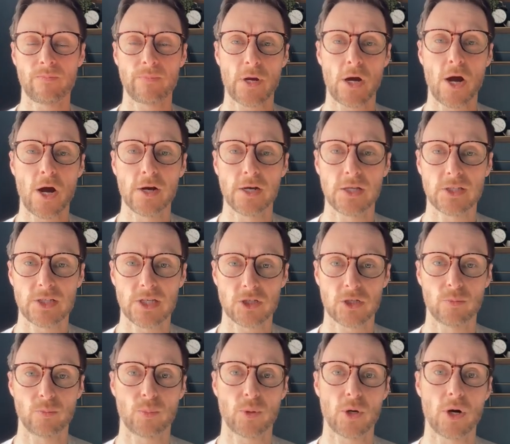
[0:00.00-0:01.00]
how does this
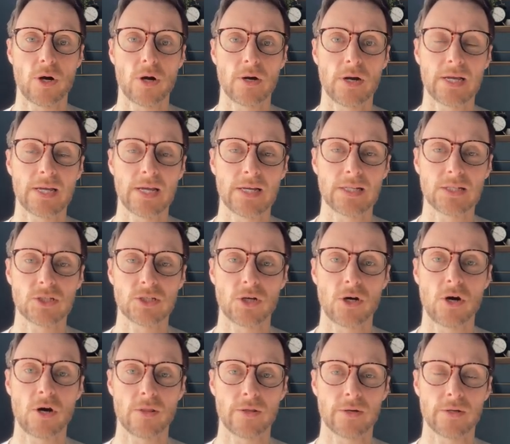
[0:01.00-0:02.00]
compare against
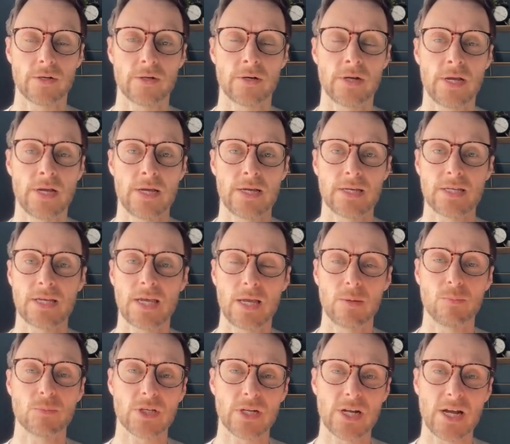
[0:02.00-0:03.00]
other
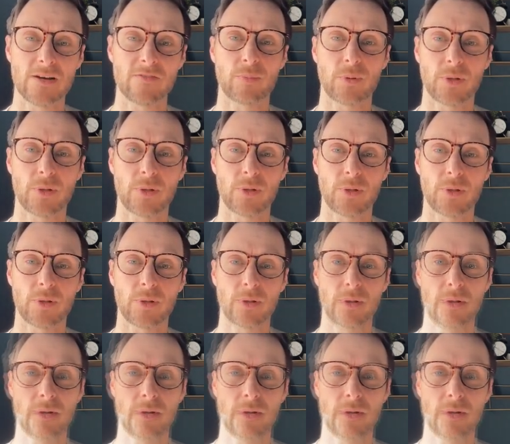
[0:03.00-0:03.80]
games that I've played?